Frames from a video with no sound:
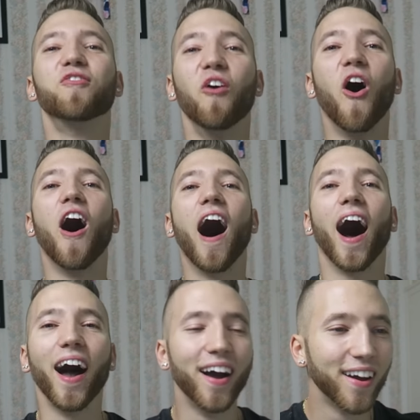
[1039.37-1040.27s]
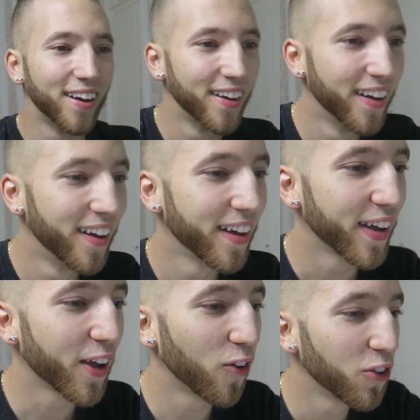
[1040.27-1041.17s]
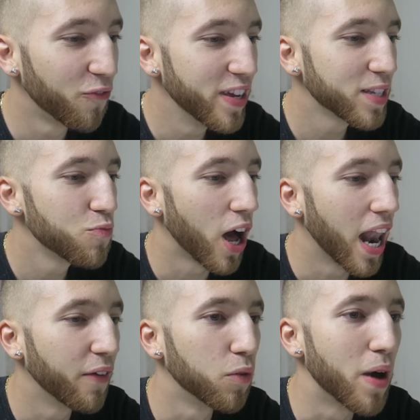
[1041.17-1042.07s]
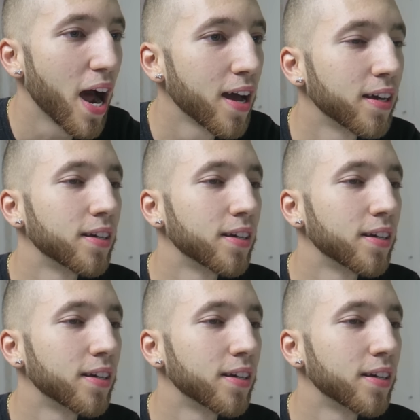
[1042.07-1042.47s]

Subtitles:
Fuah! Get on the Vynz bruh level, bruh.